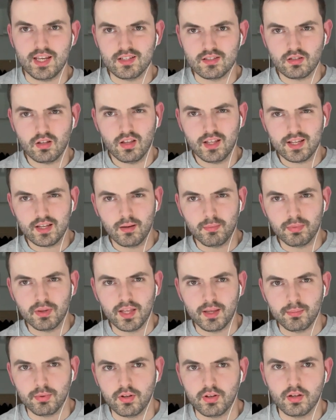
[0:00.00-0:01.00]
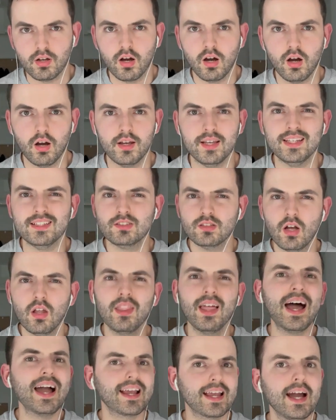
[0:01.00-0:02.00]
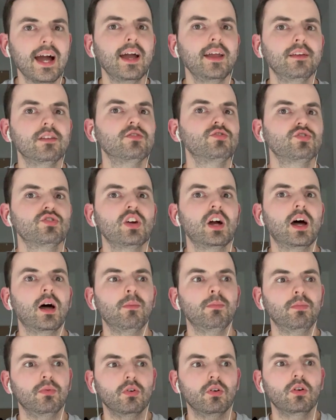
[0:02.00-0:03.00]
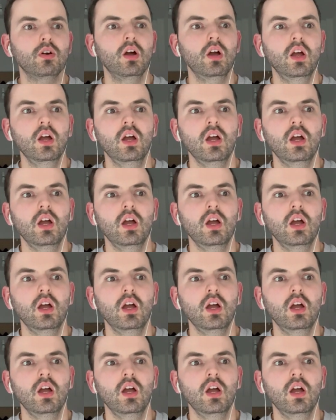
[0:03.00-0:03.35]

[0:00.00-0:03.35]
he's not like a Playboi Carti, he's not that kind of trap, but